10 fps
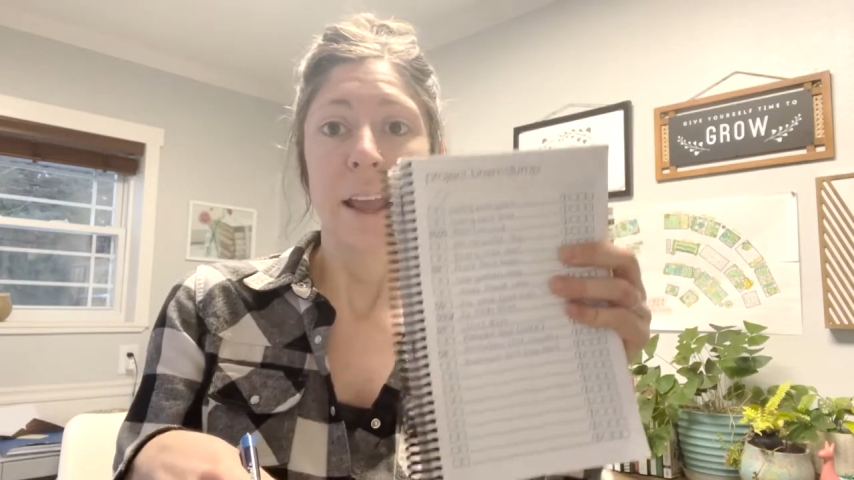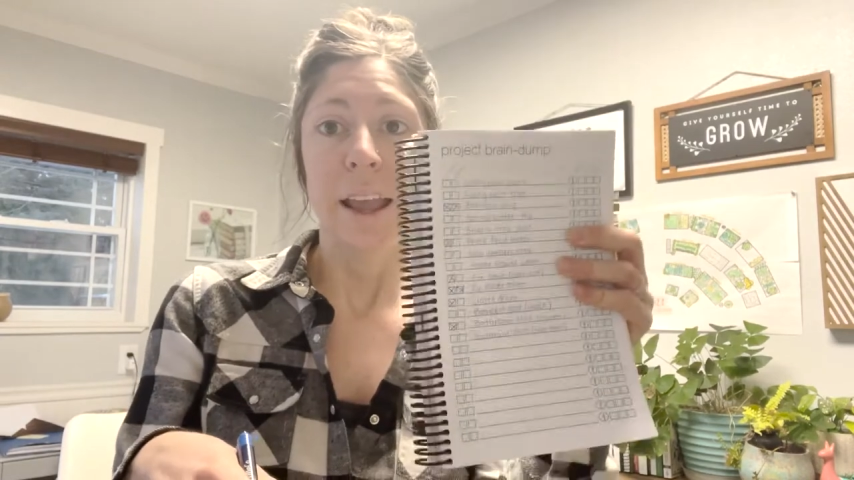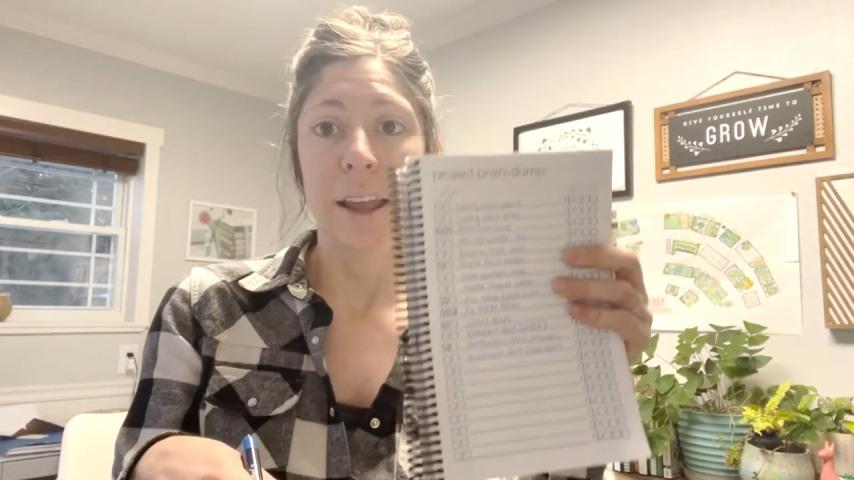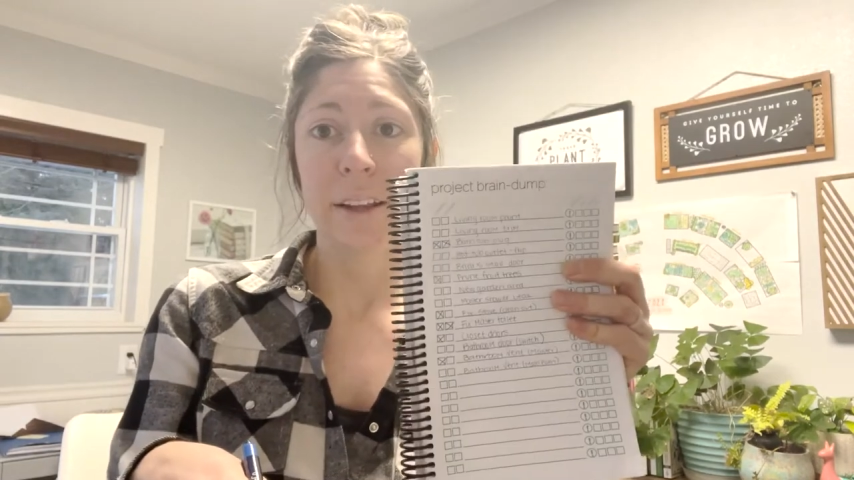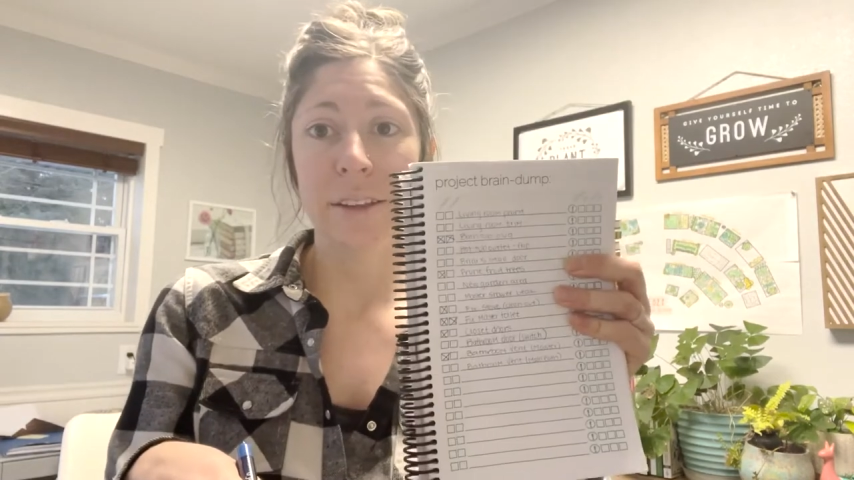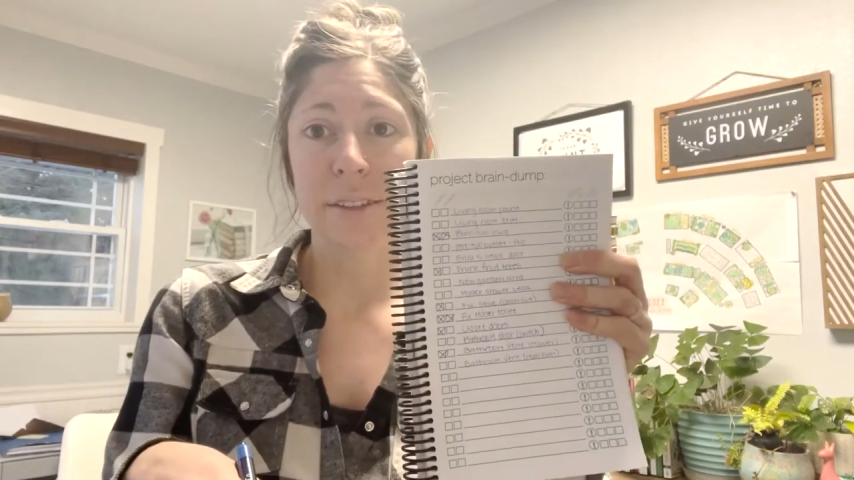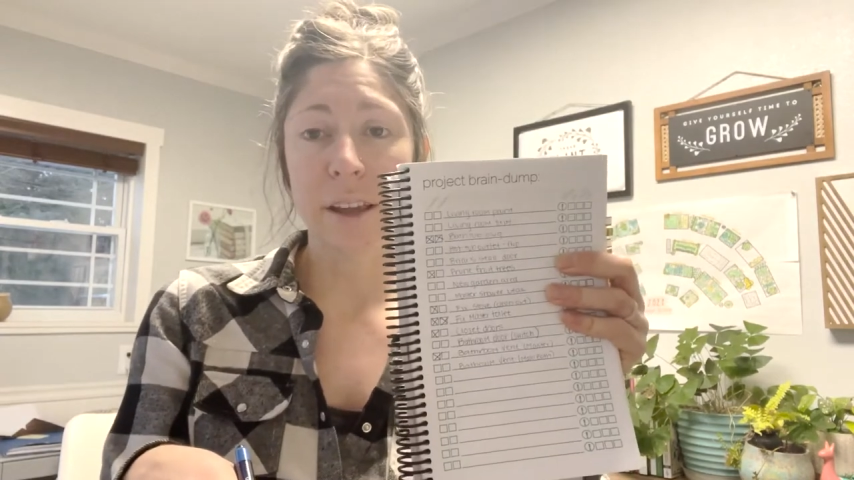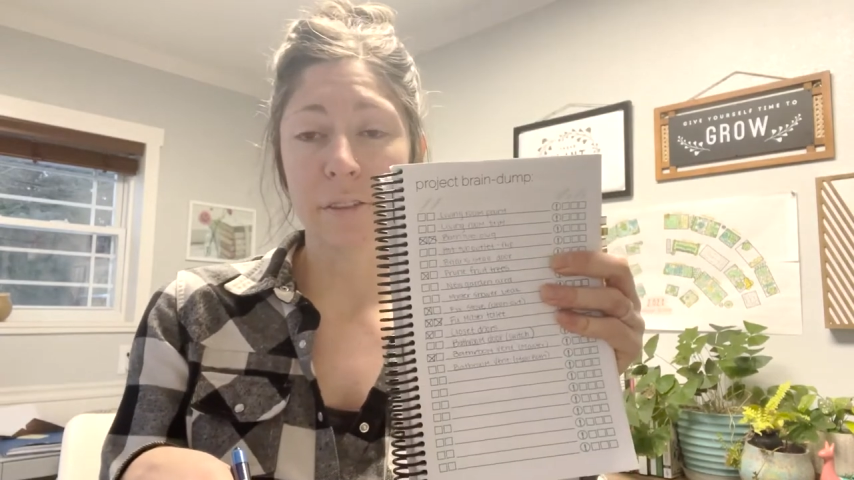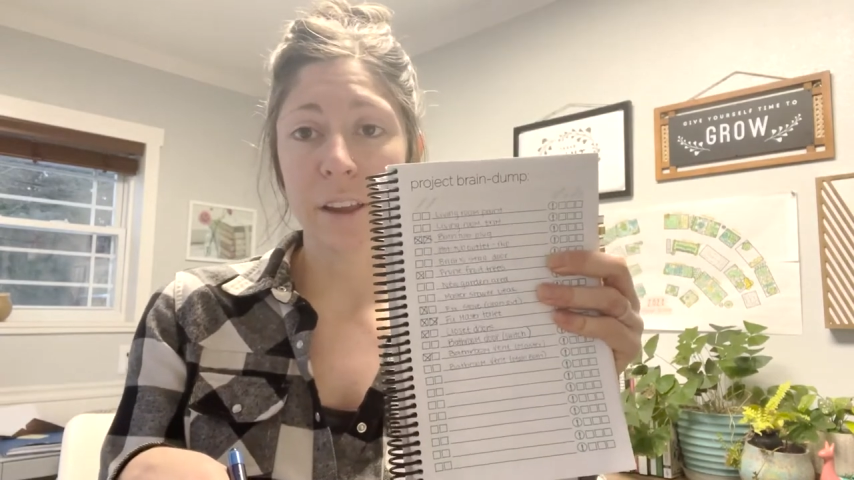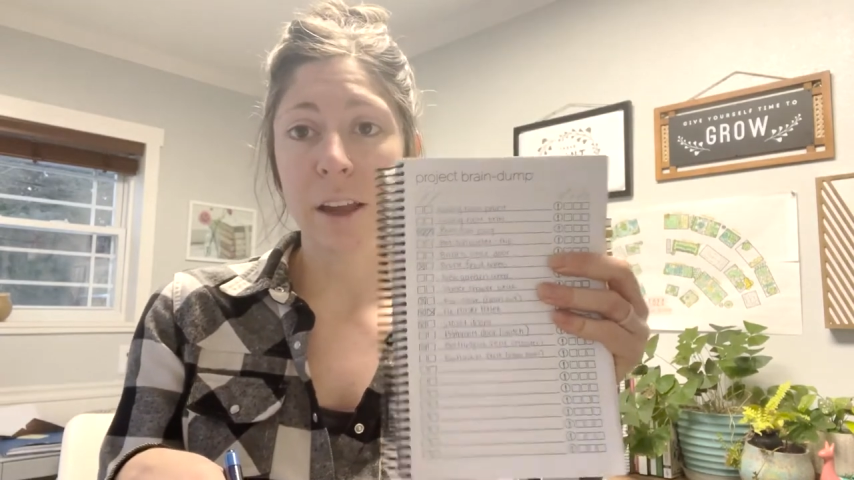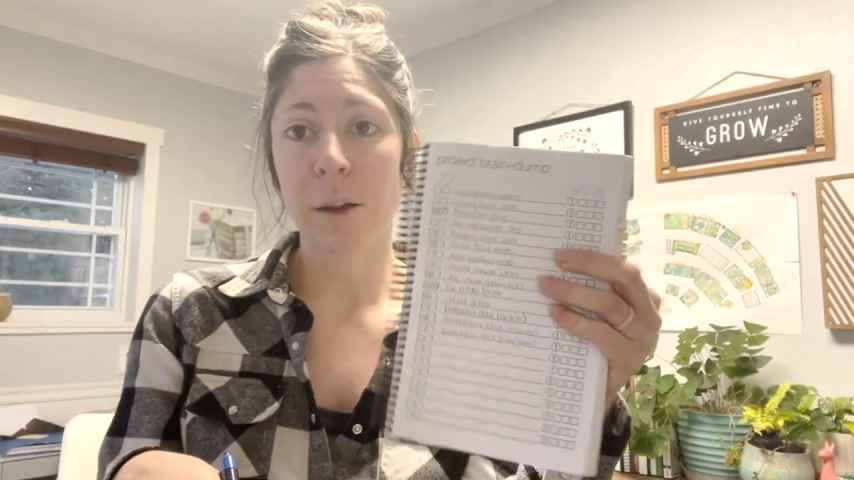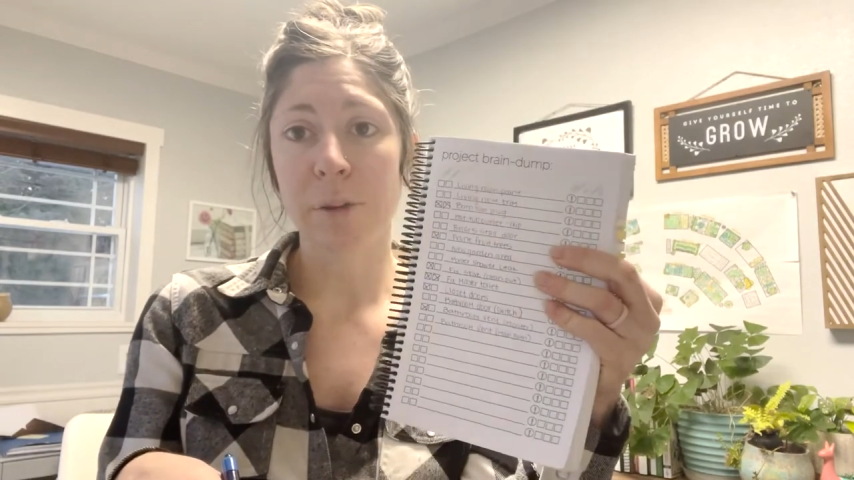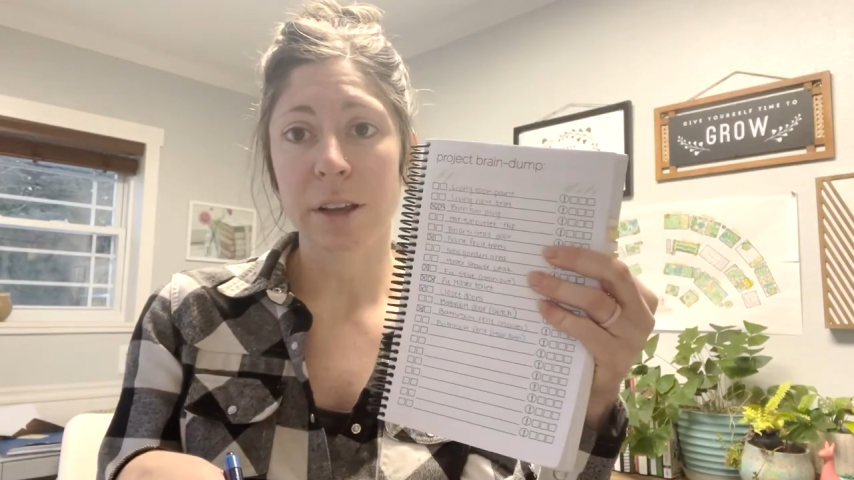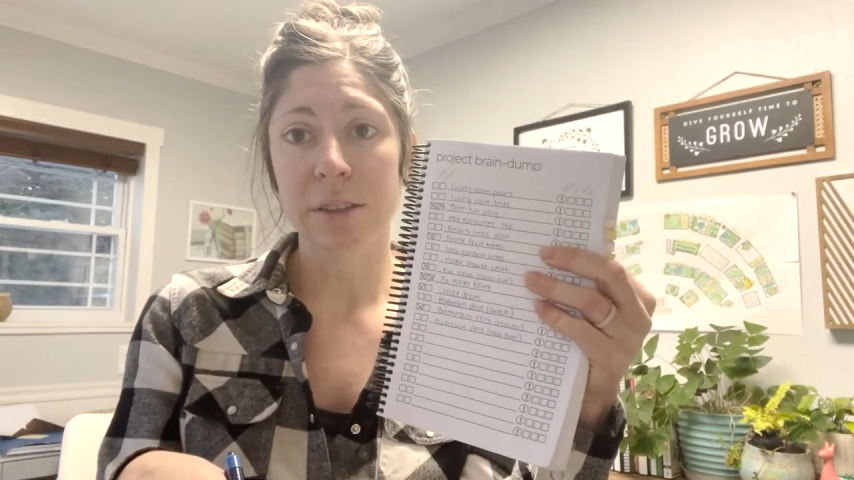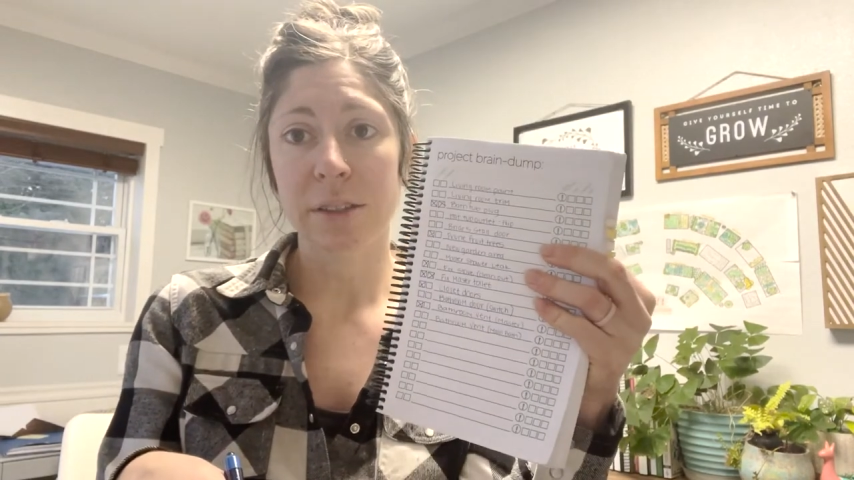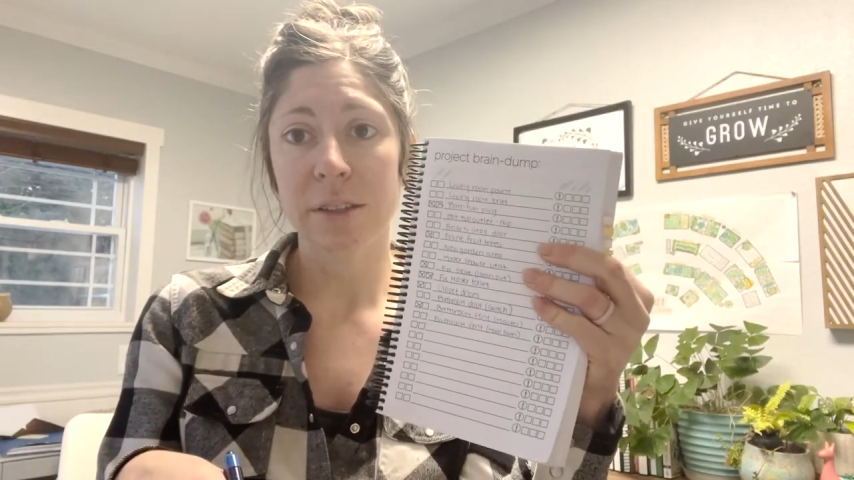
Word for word: And it's definitely helped us